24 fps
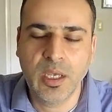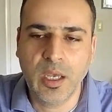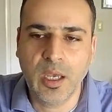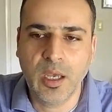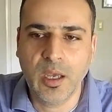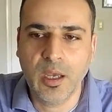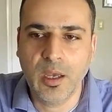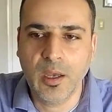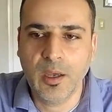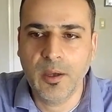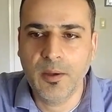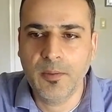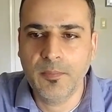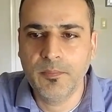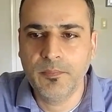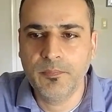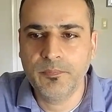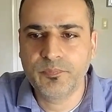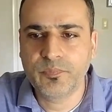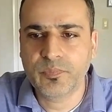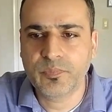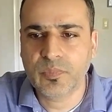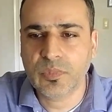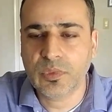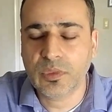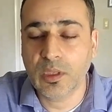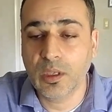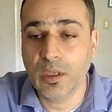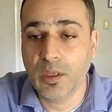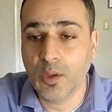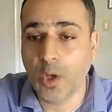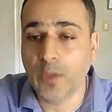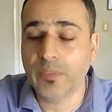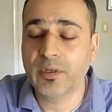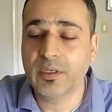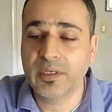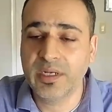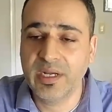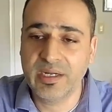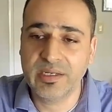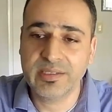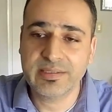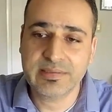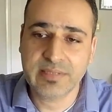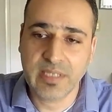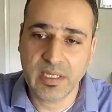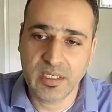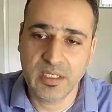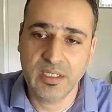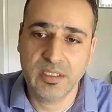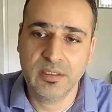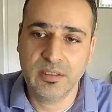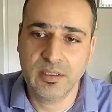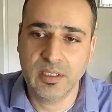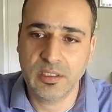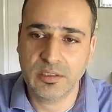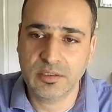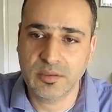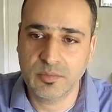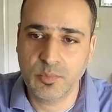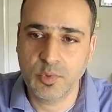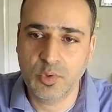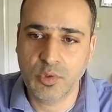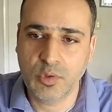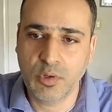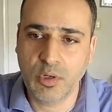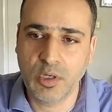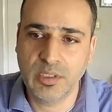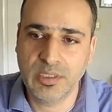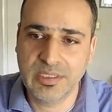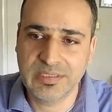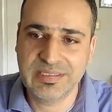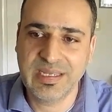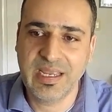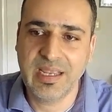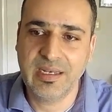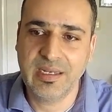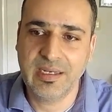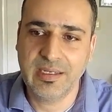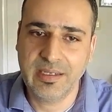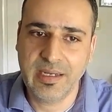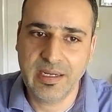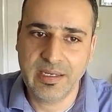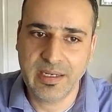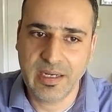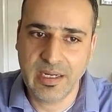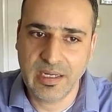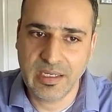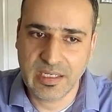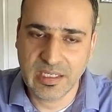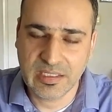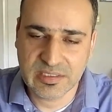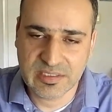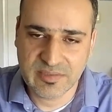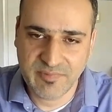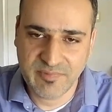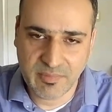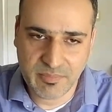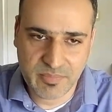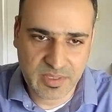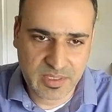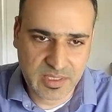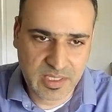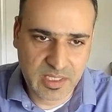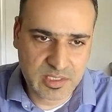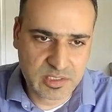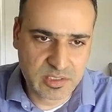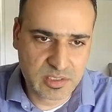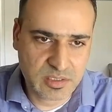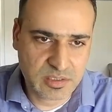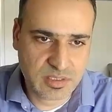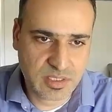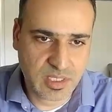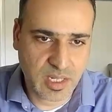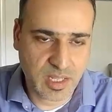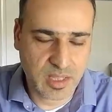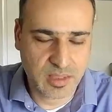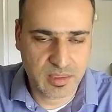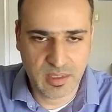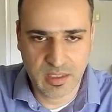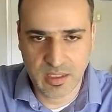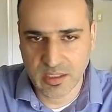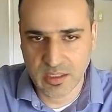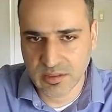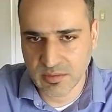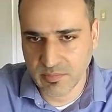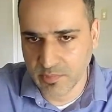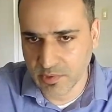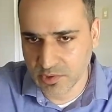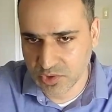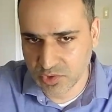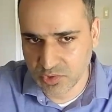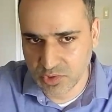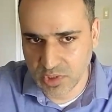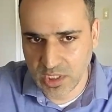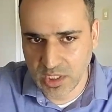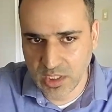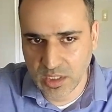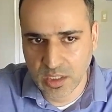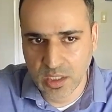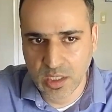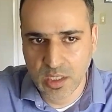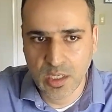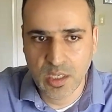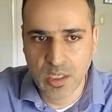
On the data side, there's a book called Designing Data Intensive Applications that I think is a must read.